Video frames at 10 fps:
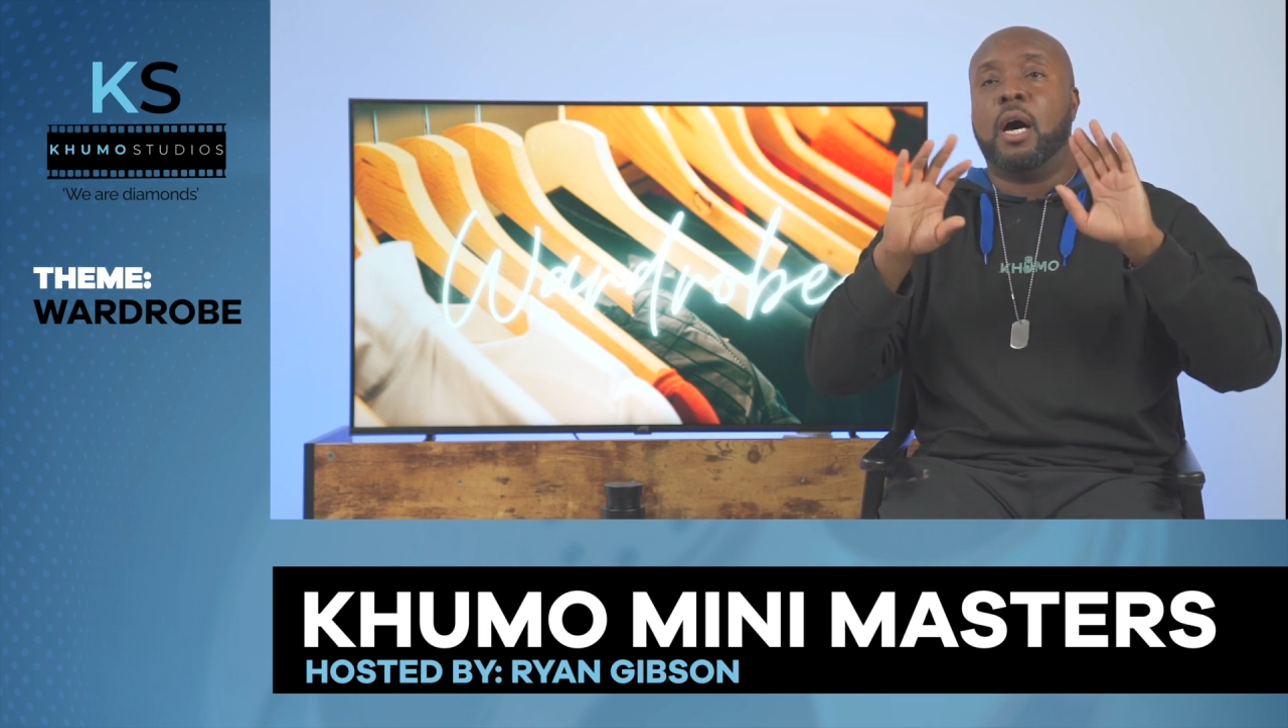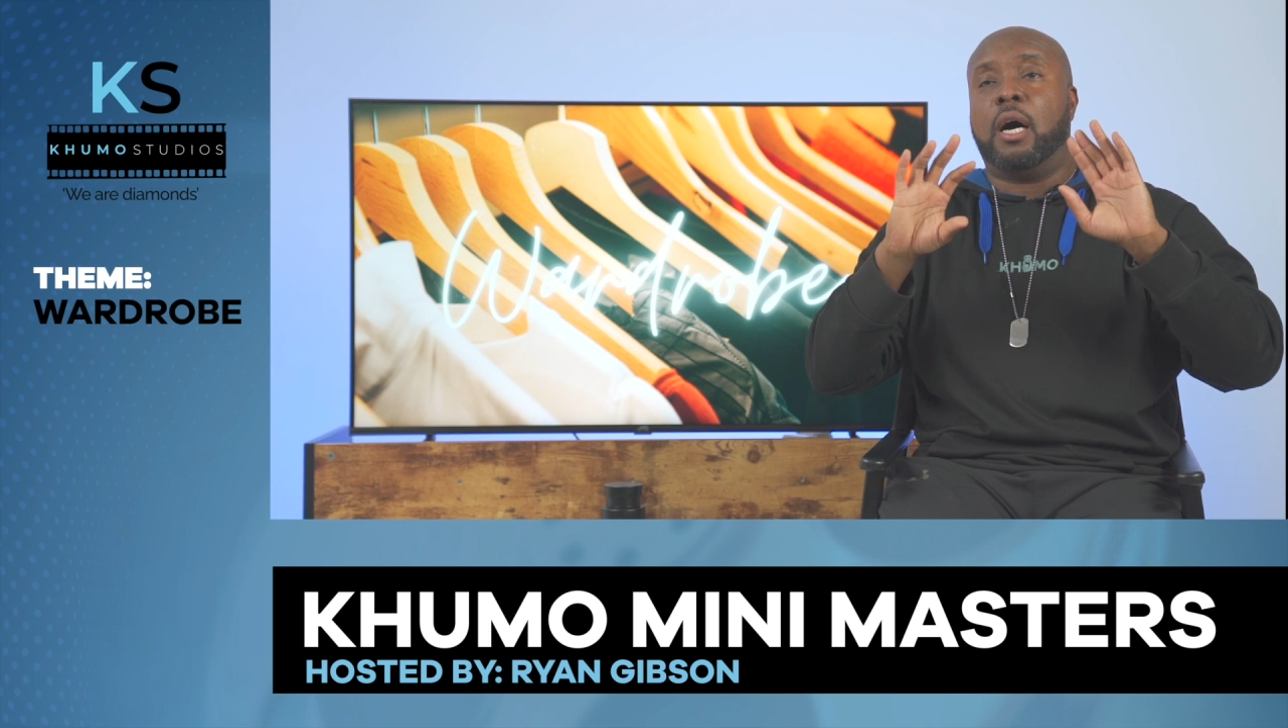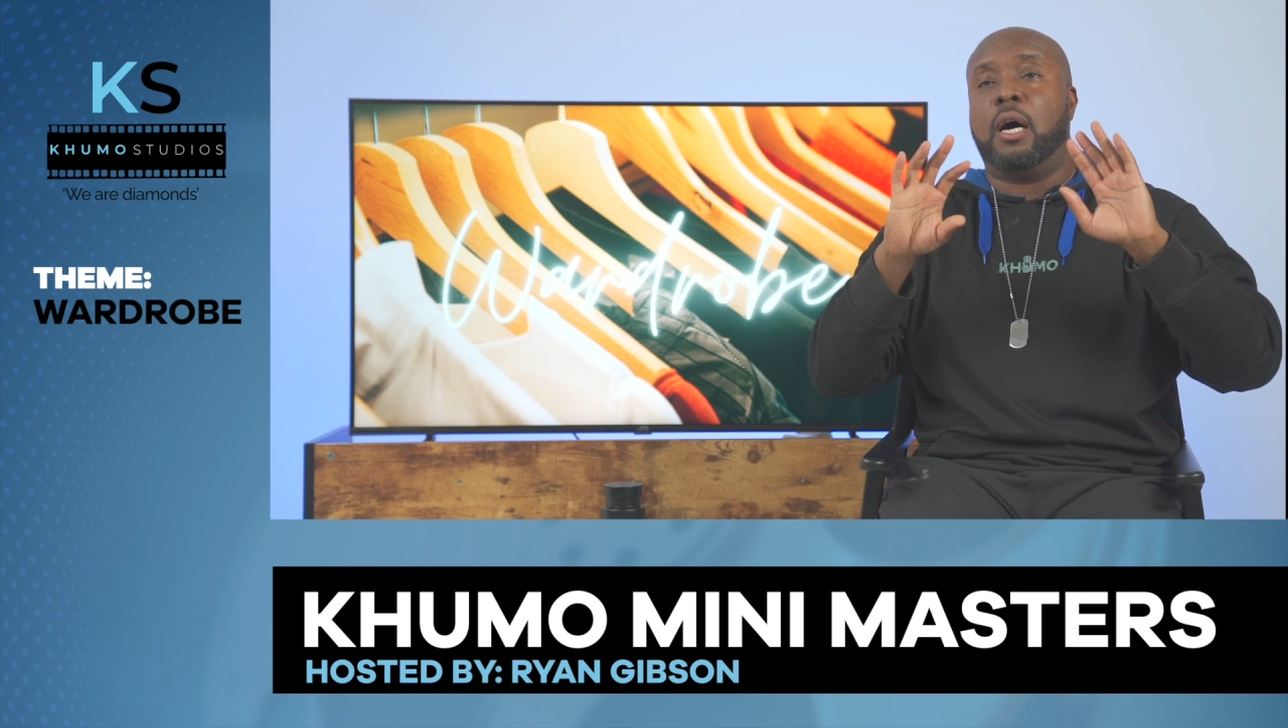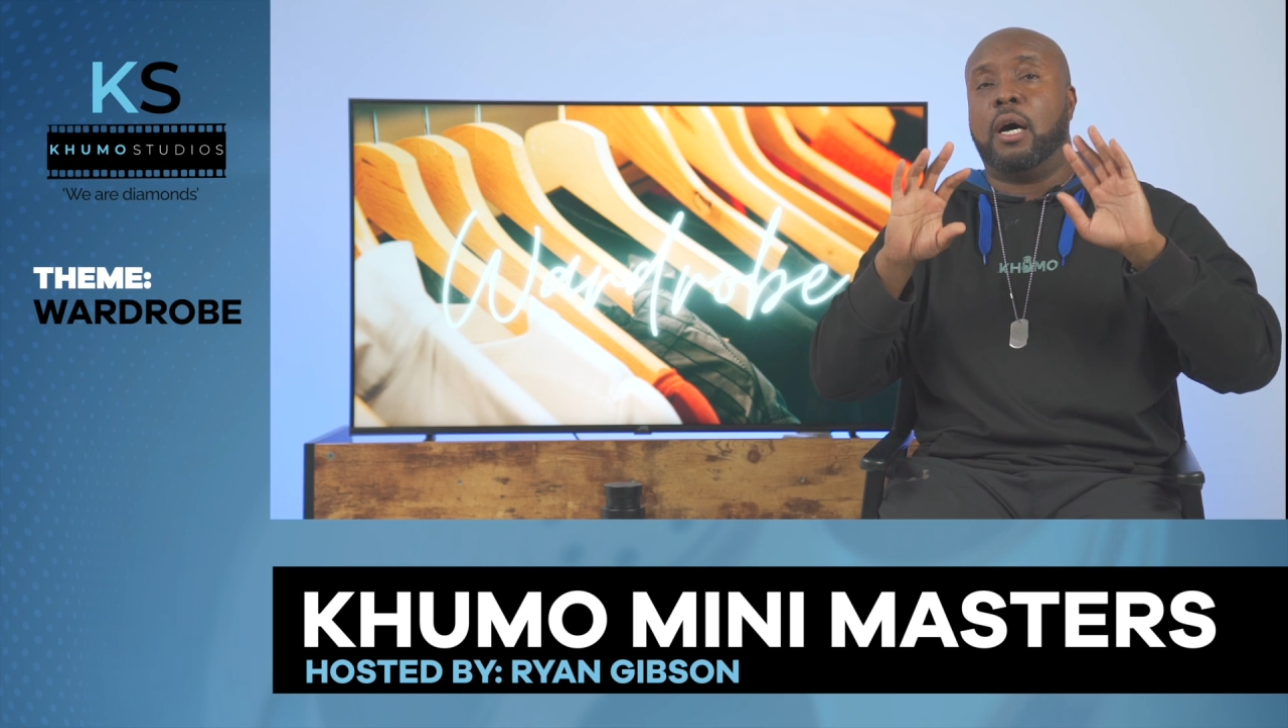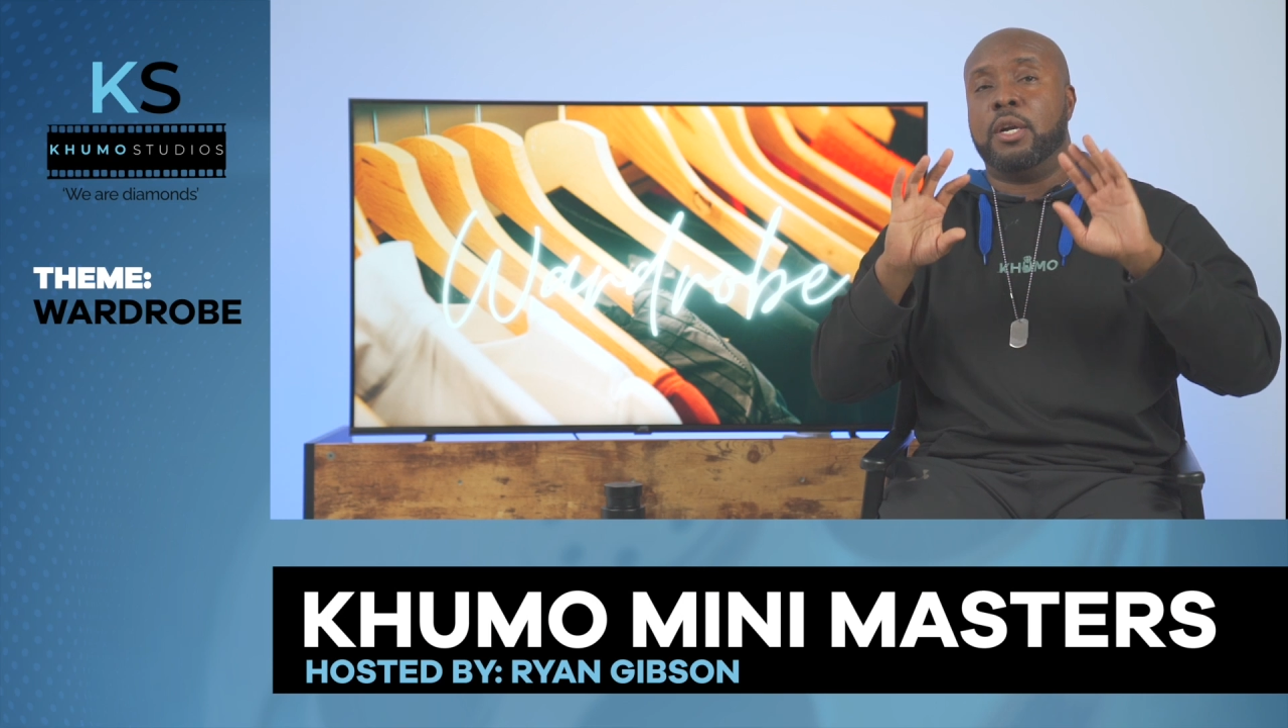
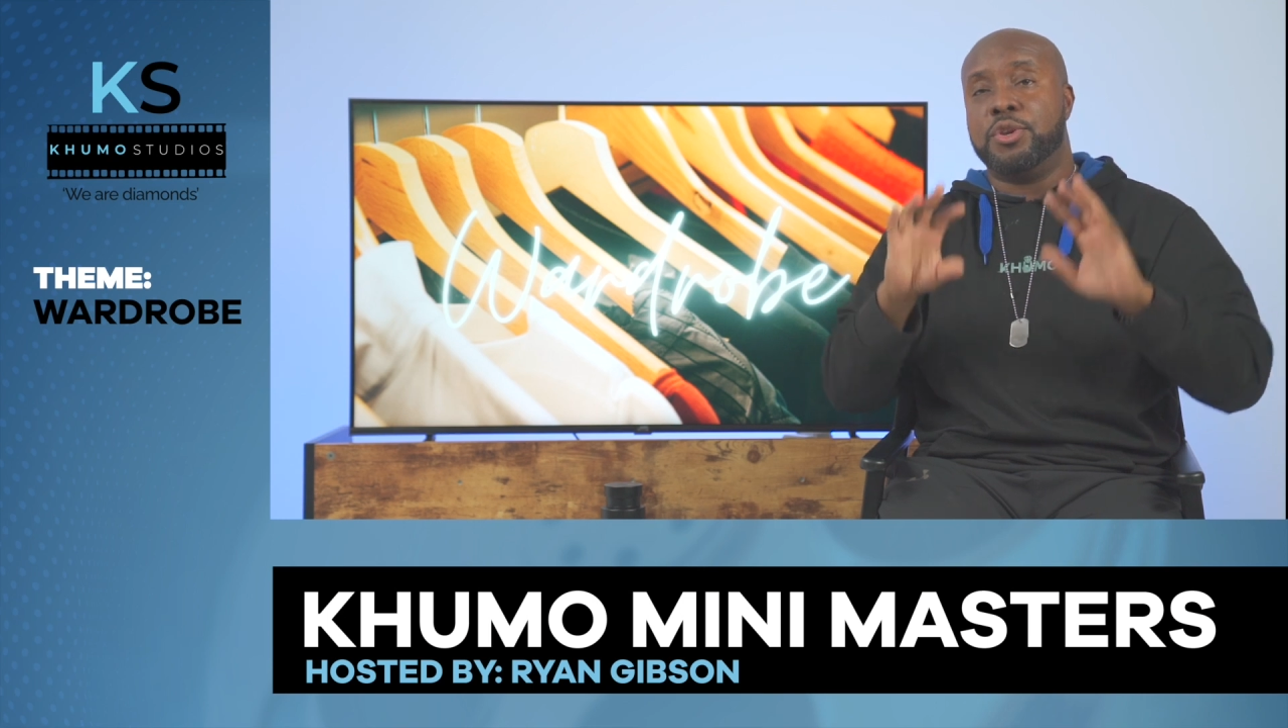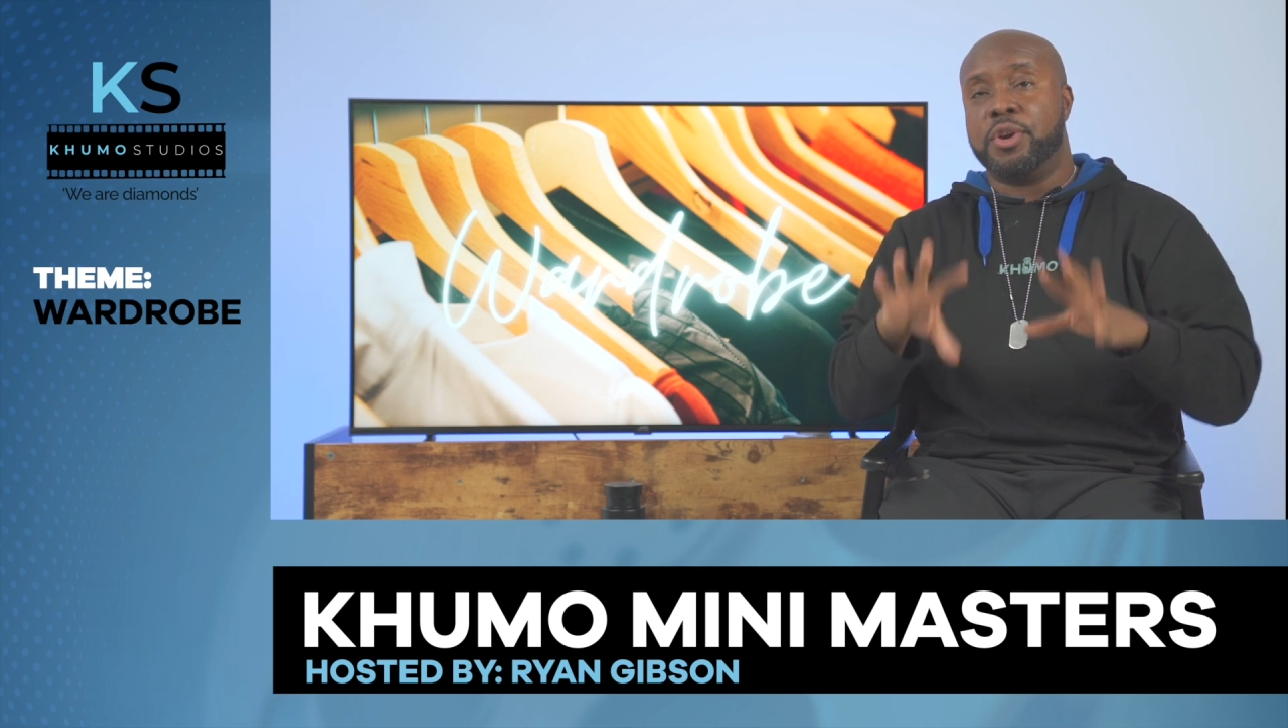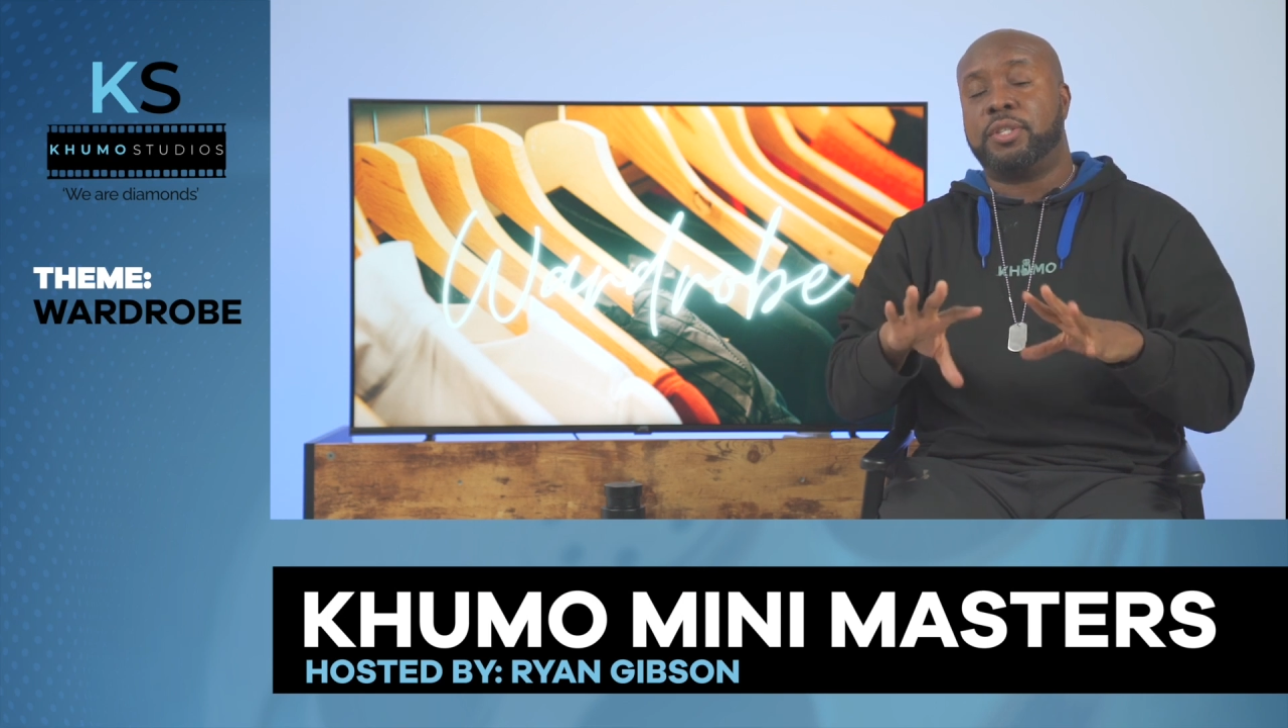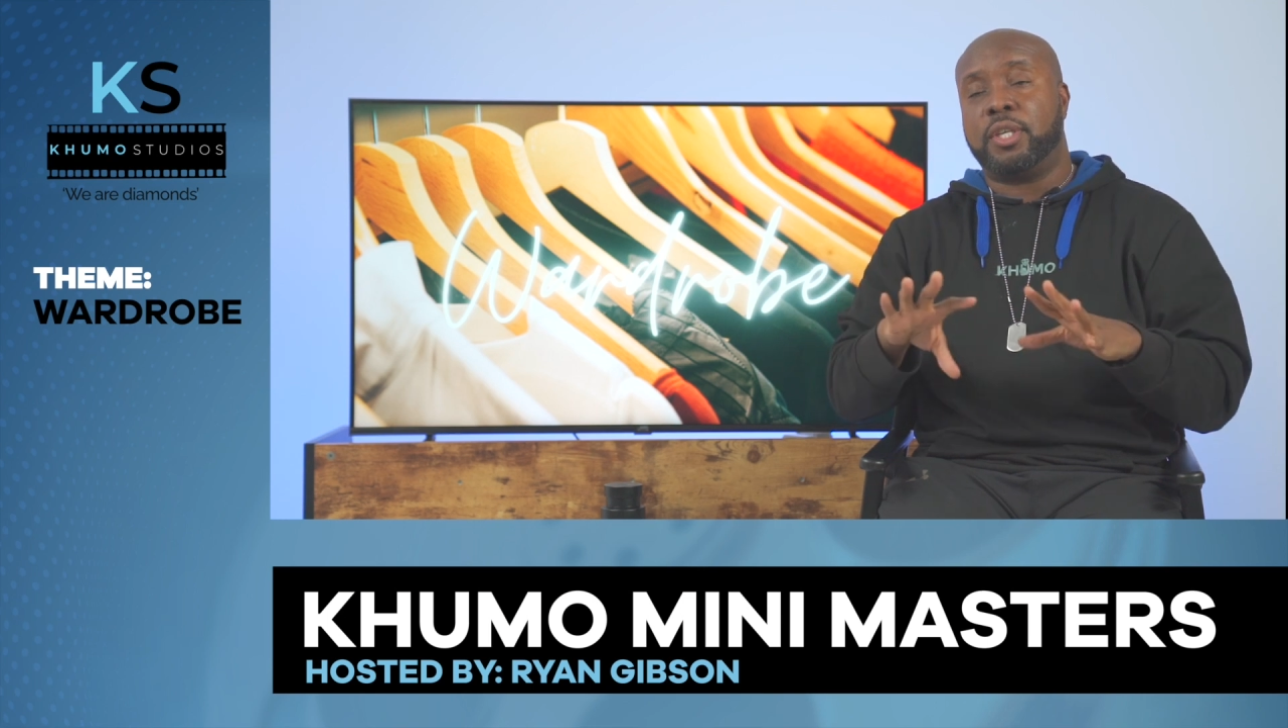a New York